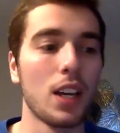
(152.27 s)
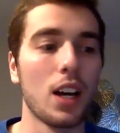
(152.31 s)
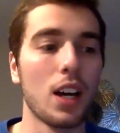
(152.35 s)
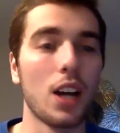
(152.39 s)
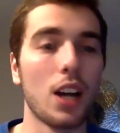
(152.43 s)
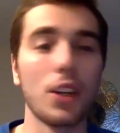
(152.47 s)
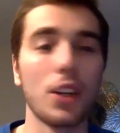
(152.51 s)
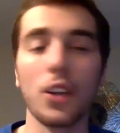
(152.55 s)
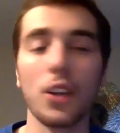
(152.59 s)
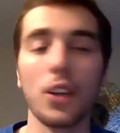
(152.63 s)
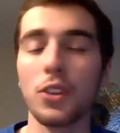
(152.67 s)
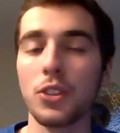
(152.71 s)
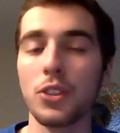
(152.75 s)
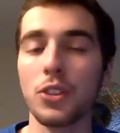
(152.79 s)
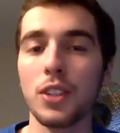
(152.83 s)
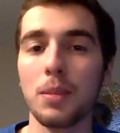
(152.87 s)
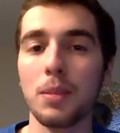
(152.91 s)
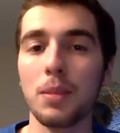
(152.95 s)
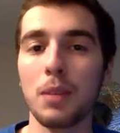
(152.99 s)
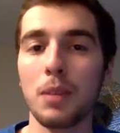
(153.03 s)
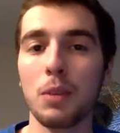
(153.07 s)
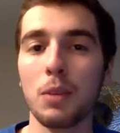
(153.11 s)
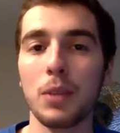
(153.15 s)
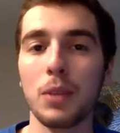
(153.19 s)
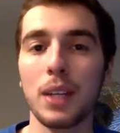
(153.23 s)
Another team
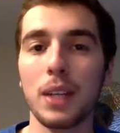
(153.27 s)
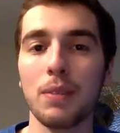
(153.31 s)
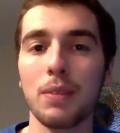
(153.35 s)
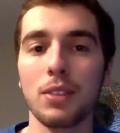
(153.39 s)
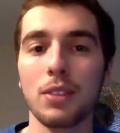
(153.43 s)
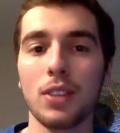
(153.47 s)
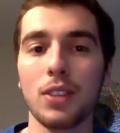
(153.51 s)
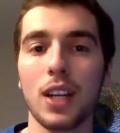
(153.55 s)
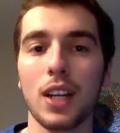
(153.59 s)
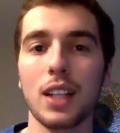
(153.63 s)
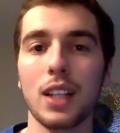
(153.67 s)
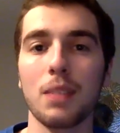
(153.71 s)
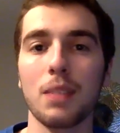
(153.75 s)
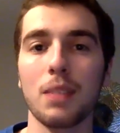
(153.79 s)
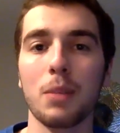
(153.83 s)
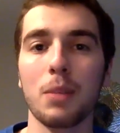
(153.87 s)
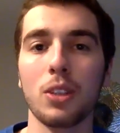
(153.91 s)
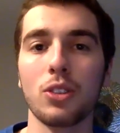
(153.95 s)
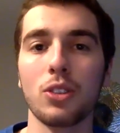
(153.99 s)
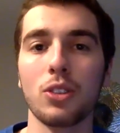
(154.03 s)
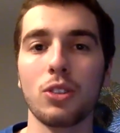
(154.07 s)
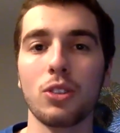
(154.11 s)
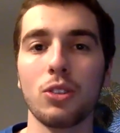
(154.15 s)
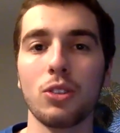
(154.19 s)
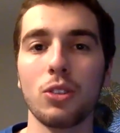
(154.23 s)
that we have to talk about
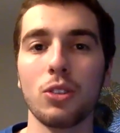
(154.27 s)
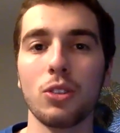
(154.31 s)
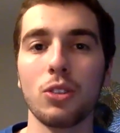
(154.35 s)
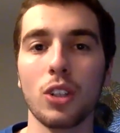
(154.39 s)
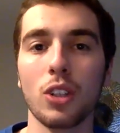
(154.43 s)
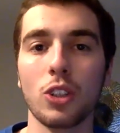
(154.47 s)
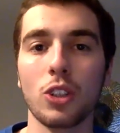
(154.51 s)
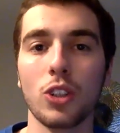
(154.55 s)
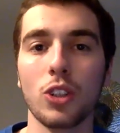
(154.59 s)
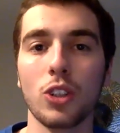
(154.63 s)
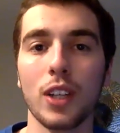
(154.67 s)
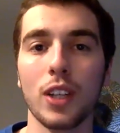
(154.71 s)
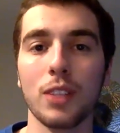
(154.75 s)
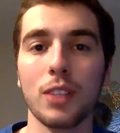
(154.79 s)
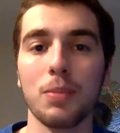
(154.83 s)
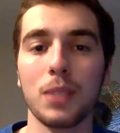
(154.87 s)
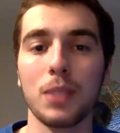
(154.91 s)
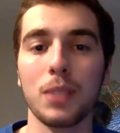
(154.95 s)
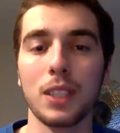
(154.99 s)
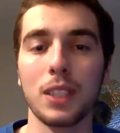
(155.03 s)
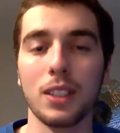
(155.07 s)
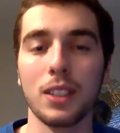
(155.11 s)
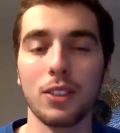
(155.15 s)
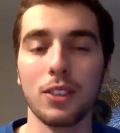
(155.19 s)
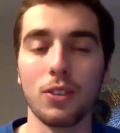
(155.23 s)
is the New York Jets,
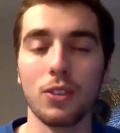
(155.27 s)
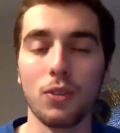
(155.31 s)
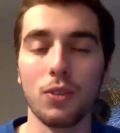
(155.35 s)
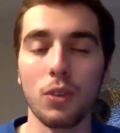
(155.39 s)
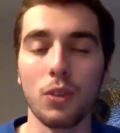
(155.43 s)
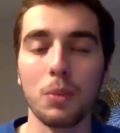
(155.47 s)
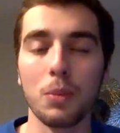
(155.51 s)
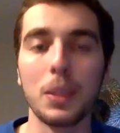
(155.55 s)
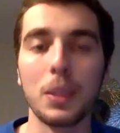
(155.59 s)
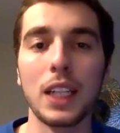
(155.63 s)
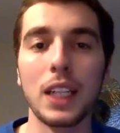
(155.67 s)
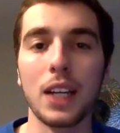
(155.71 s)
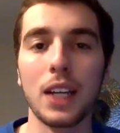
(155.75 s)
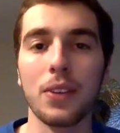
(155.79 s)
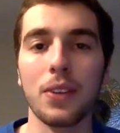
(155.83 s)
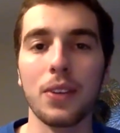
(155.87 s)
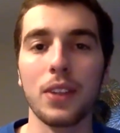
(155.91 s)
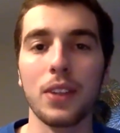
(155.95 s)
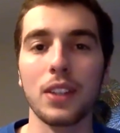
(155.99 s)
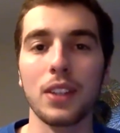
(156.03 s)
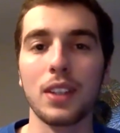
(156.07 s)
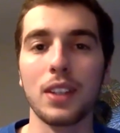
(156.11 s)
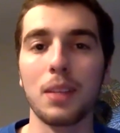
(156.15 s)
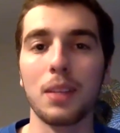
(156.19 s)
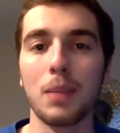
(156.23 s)
because for me, I
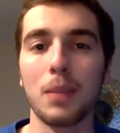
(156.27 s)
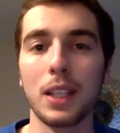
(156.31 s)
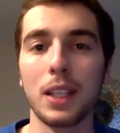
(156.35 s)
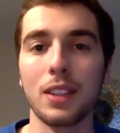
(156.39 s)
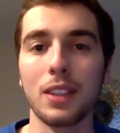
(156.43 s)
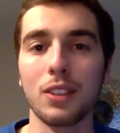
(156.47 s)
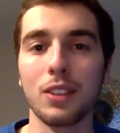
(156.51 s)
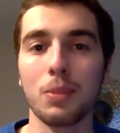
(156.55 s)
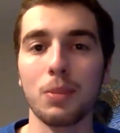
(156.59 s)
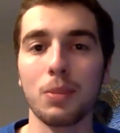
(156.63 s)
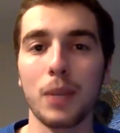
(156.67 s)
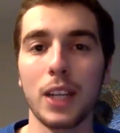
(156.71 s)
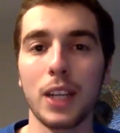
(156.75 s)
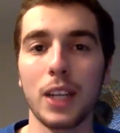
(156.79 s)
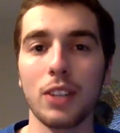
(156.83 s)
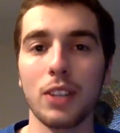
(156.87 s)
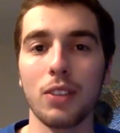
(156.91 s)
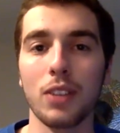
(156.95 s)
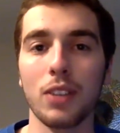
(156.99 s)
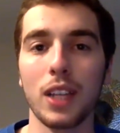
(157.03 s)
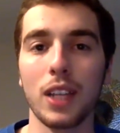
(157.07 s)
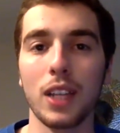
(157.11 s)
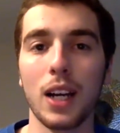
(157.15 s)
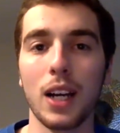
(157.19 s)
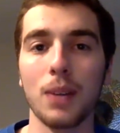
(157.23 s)
think they make the splash of
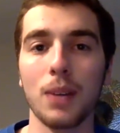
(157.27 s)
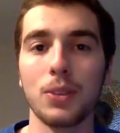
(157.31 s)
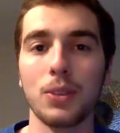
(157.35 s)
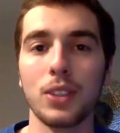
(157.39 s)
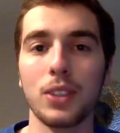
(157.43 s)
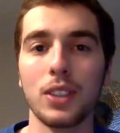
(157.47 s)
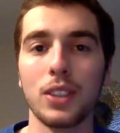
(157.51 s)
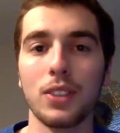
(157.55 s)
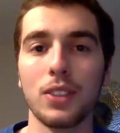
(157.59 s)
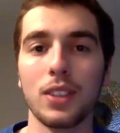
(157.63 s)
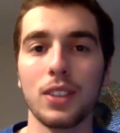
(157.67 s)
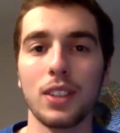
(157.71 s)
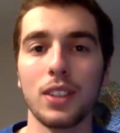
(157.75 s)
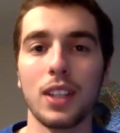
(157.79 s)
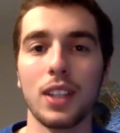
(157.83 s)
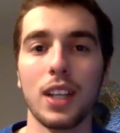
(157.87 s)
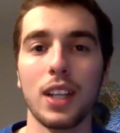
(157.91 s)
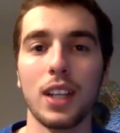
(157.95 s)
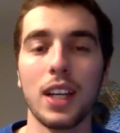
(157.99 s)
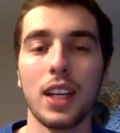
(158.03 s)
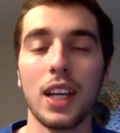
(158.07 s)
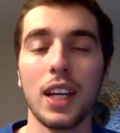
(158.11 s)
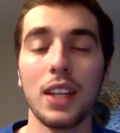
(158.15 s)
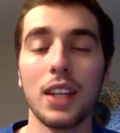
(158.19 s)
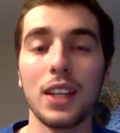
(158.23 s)
the offseason
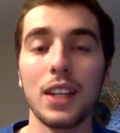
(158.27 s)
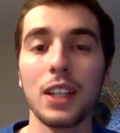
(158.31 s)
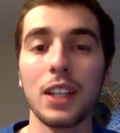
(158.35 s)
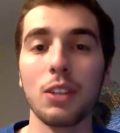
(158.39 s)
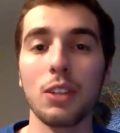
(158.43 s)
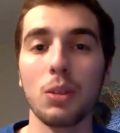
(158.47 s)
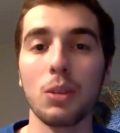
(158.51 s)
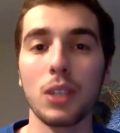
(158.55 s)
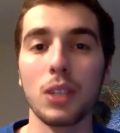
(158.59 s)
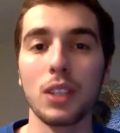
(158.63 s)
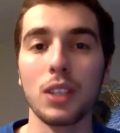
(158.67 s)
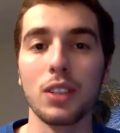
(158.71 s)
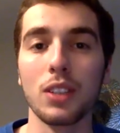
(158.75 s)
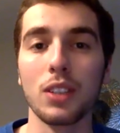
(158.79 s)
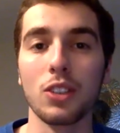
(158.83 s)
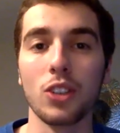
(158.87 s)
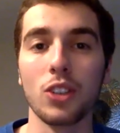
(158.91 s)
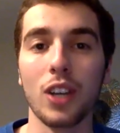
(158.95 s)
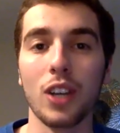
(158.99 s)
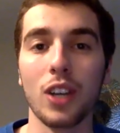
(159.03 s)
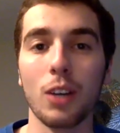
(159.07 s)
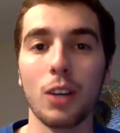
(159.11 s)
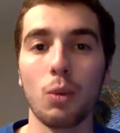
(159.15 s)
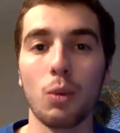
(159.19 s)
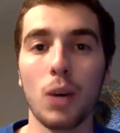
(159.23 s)
and they go get
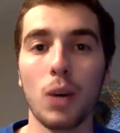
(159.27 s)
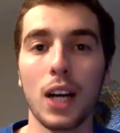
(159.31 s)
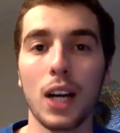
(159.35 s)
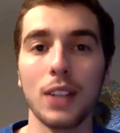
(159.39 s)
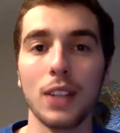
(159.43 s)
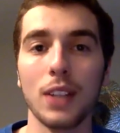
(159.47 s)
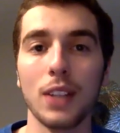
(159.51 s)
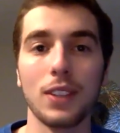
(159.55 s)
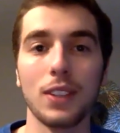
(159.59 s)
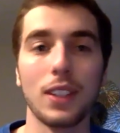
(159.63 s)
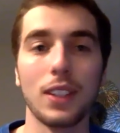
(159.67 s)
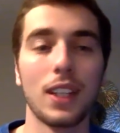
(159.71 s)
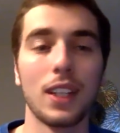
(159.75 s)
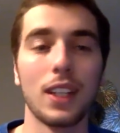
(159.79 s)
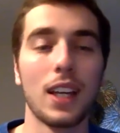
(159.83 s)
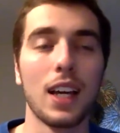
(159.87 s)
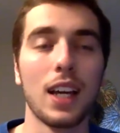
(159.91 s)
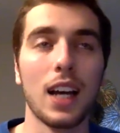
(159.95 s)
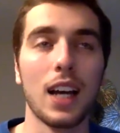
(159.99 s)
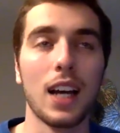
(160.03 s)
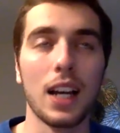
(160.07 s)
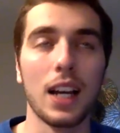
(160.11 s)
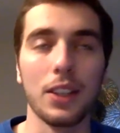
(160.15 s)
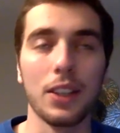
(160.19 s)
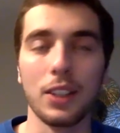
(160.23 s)
Deshaun Watson.
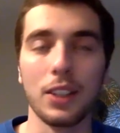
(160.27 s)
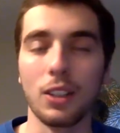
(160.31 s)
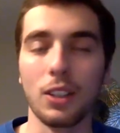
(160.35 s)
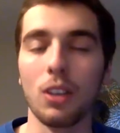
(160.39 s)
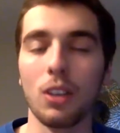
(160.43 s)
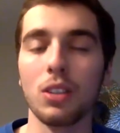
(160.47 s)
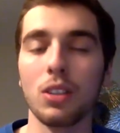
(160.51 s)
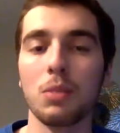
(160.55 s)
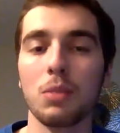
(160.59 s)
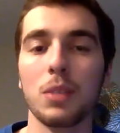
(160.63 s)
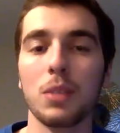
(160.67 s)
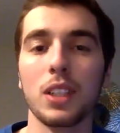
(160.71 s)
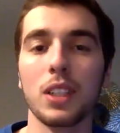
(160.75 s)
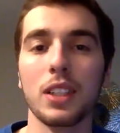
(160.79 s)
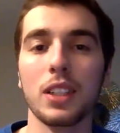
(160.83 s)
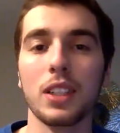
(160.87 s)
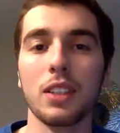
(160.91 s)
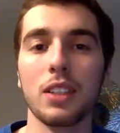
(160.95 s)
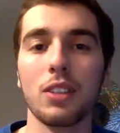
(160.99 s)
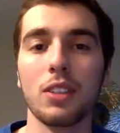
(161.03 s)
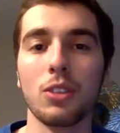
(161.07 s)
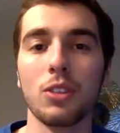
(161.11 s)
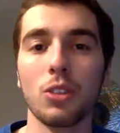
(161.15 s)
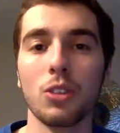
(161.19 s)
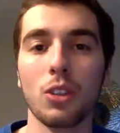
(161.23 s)
I think ultimately
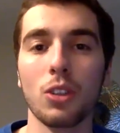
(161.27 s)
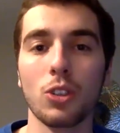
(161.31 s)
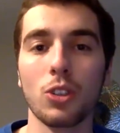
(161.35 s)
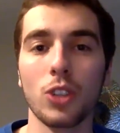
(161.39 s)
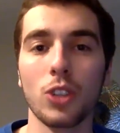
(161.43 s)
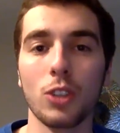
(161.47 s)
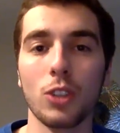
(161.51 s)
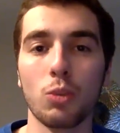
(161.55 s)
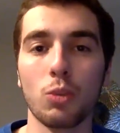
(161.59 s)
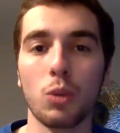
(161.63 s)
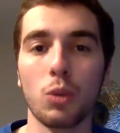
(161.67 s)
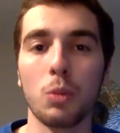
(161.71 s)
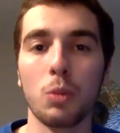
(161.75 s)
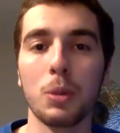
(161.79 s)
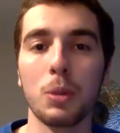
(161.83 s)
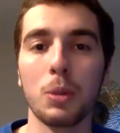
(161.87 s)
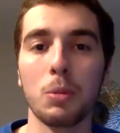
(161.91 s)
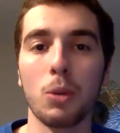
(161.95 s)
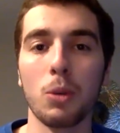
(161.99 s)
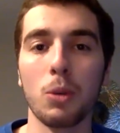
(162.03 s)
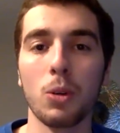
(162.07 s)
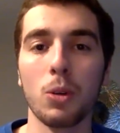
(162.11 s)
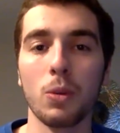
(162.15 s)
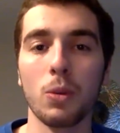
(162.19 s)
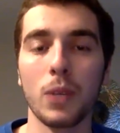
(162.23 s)
the New York Jets will be
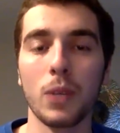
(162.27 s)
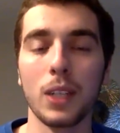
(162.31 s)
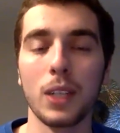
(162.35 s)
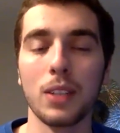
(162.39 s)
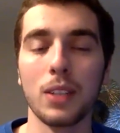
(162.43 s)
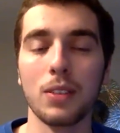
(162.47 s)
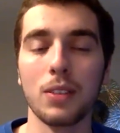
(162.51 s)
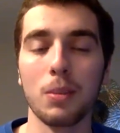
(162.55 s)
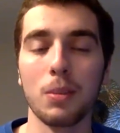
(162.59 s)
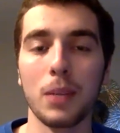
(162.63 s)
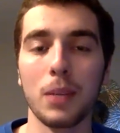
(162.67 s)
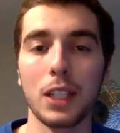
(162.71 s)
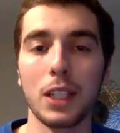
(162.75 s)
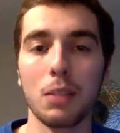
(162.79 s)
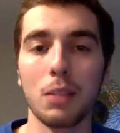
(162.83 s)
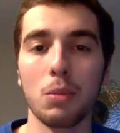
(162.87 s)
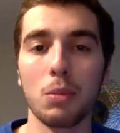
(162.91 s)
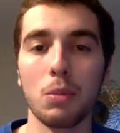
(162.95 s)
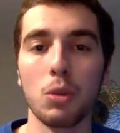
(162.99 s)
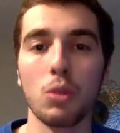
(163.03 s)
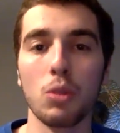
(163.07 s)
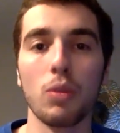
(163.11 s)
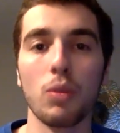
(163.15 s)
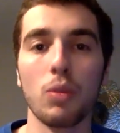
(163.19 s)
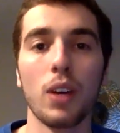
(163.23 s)
motivated to make a
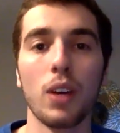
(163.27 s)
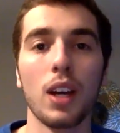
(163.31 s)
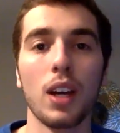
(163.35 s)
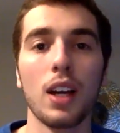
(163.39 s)
move.